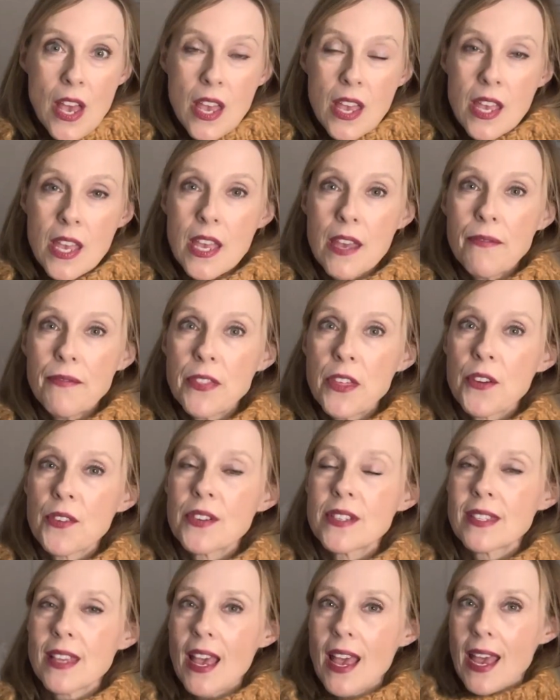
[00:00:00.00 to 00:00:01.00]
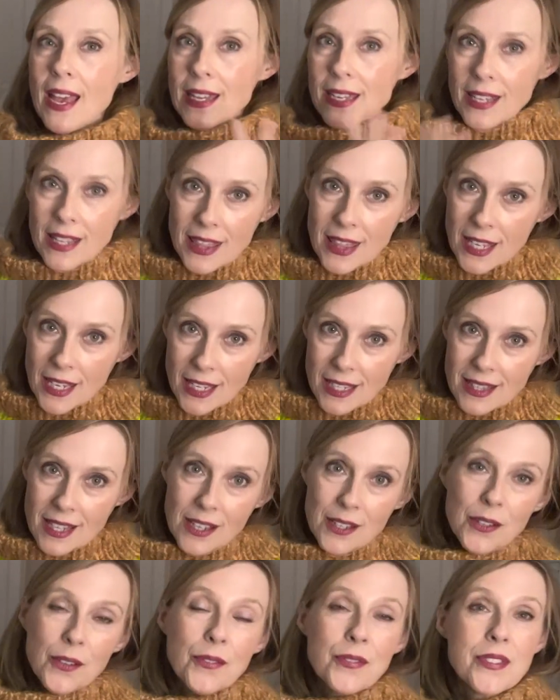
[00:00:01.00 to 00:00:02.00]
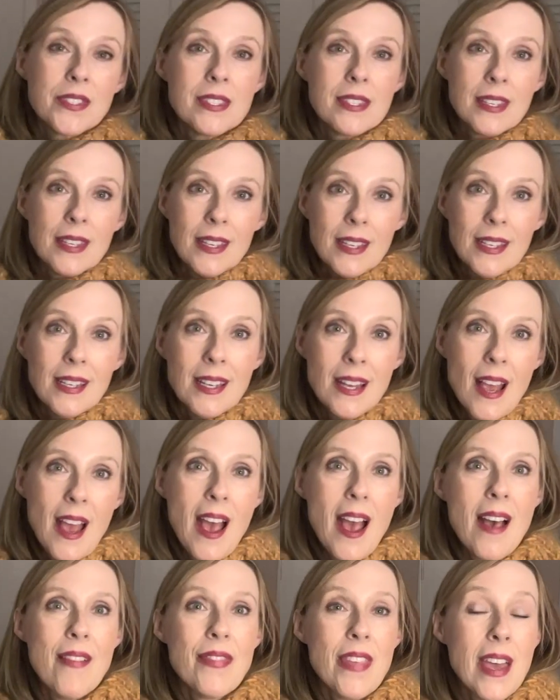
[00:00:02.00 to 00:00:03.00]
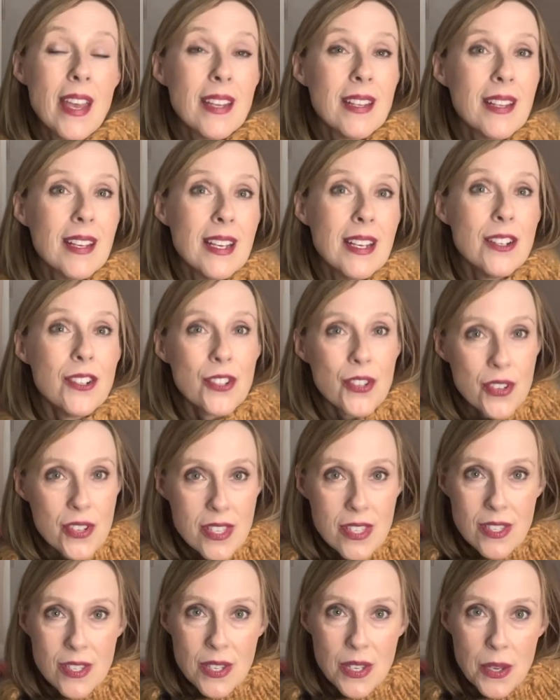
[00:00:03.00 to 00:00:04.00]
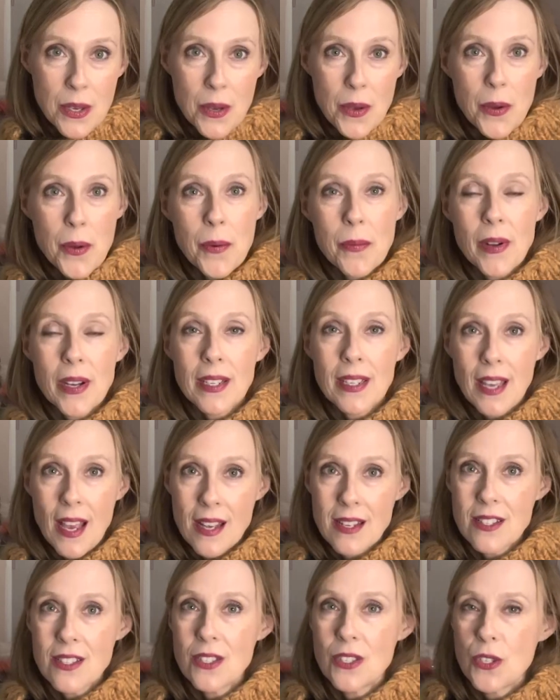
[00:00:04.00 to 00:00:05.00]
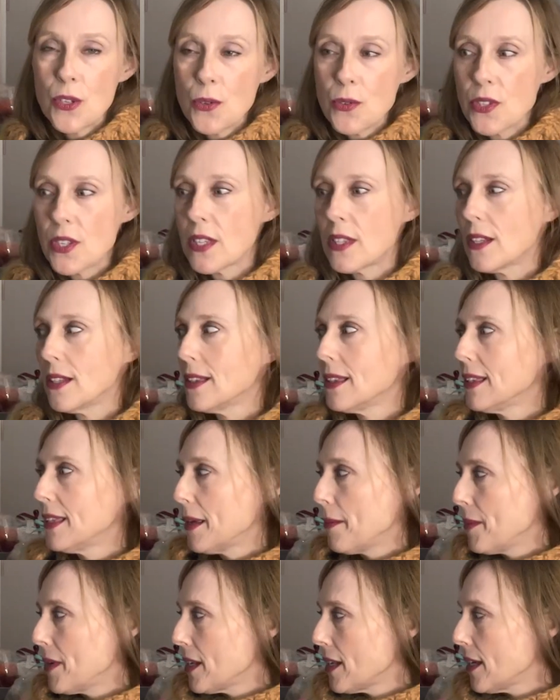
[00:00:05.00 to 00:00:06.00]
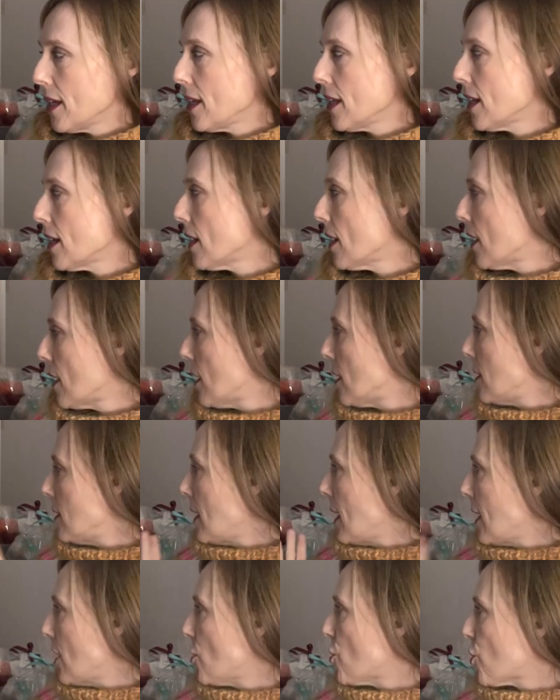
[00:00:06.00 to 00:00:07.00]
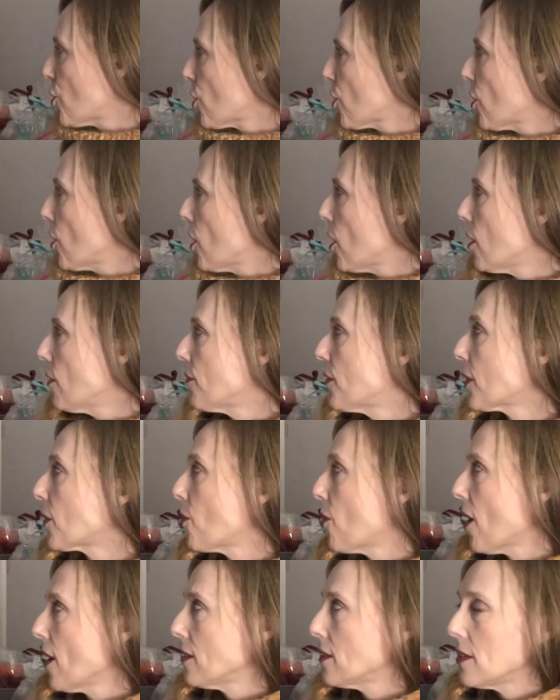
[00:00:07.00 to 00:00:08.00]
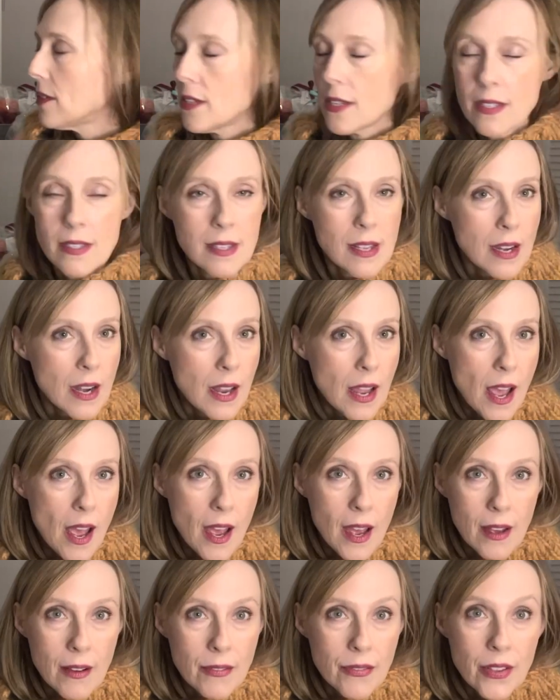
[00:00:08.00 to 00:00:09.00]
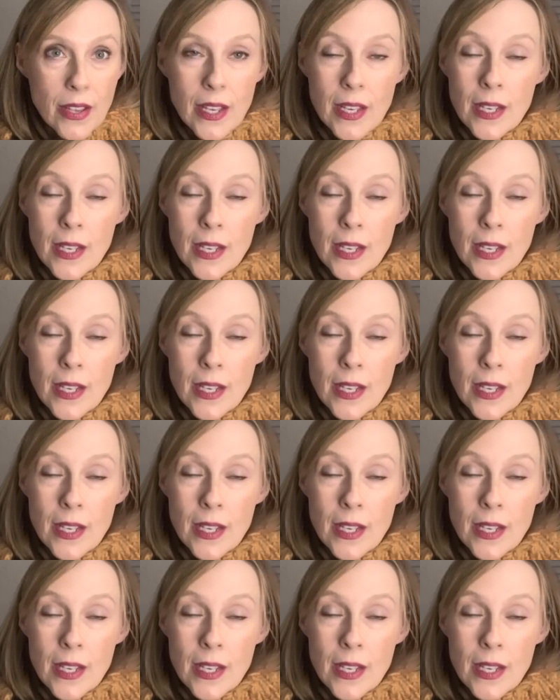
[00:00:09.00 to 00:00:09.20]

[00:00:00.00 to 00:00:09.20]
If there is anything that you've seen that interests you, again, due to the limited nature of the quantities that I have,